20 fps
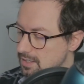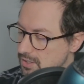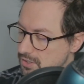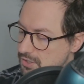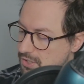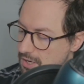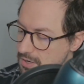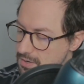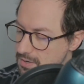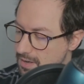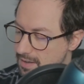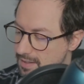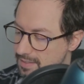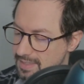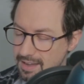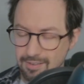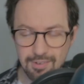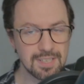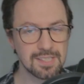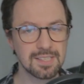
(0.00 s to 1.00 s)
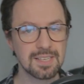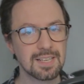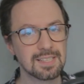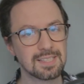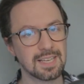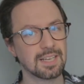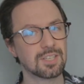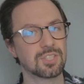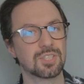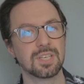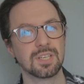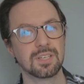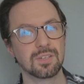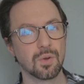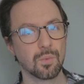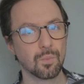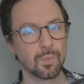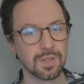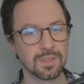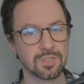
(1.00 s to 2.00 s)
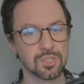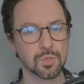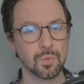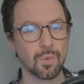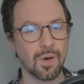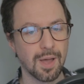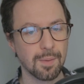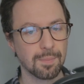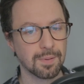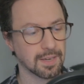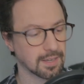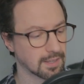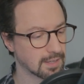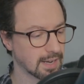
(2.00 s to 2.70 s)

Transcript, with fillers: So there is an addiction with swiping,